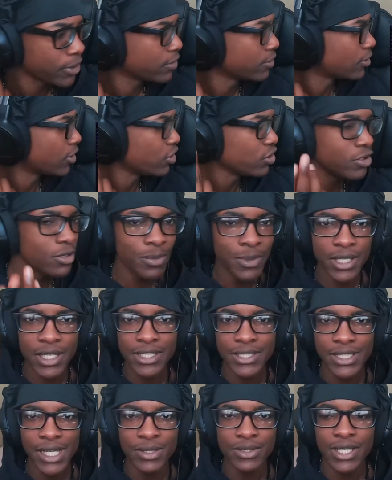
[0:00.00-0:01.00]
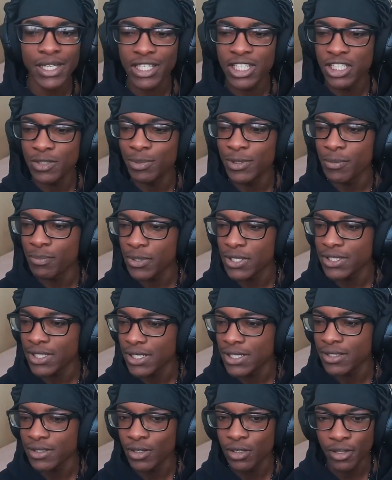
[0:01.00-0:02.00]
Are oh, you? He sounds like he's being
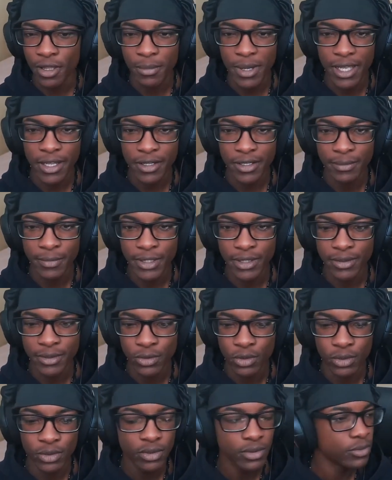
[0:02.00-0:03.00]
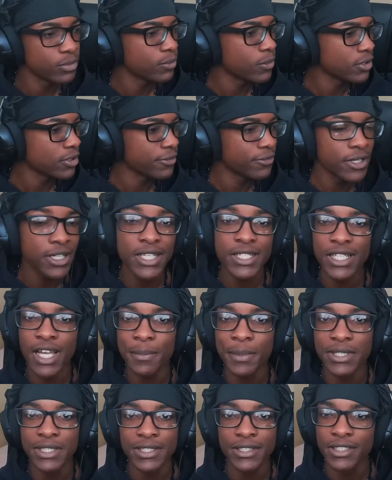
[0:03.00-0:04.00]
possessed on the mic, bro. What the fuck is
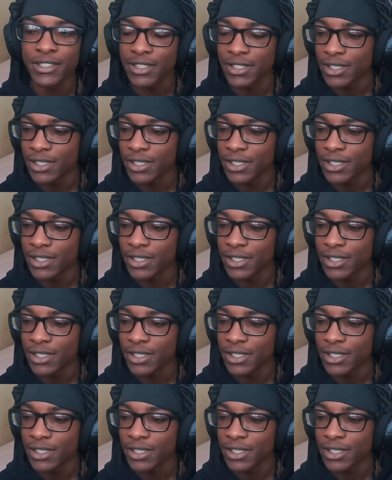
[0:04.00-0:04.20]
happening?